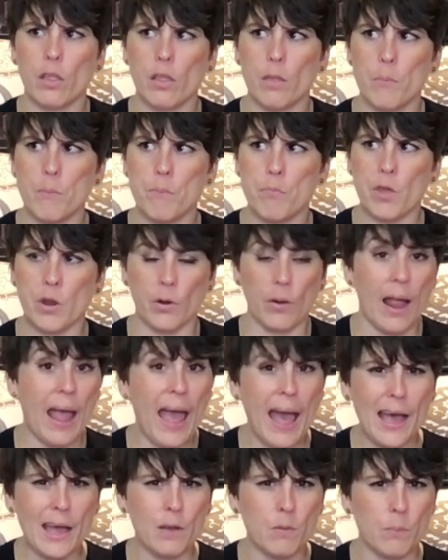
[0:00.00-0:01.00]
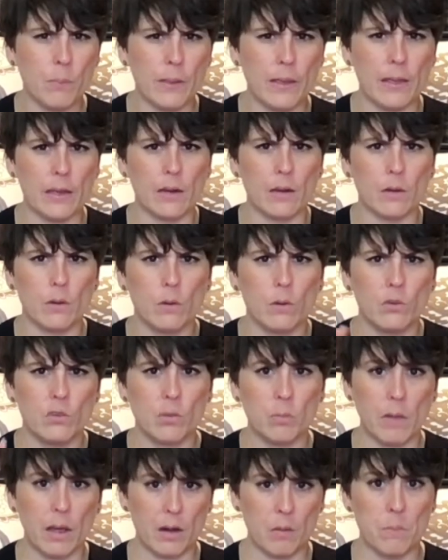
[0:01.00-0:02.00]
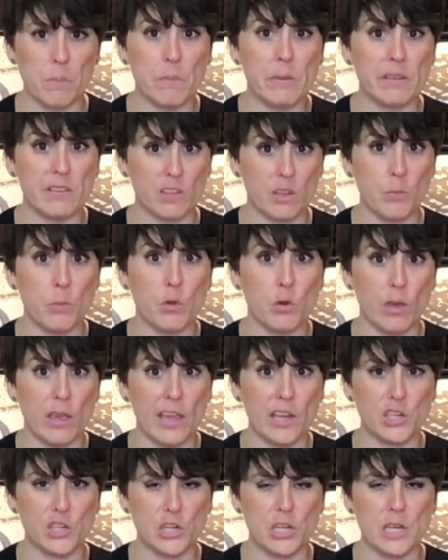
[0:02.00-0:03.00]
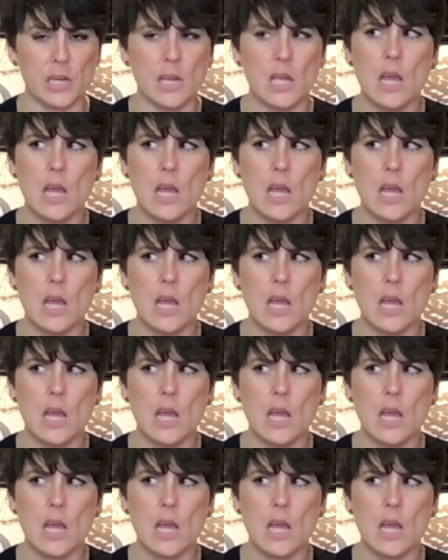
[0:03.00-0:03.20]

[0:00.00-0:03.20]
there had been some kind of miscommunication.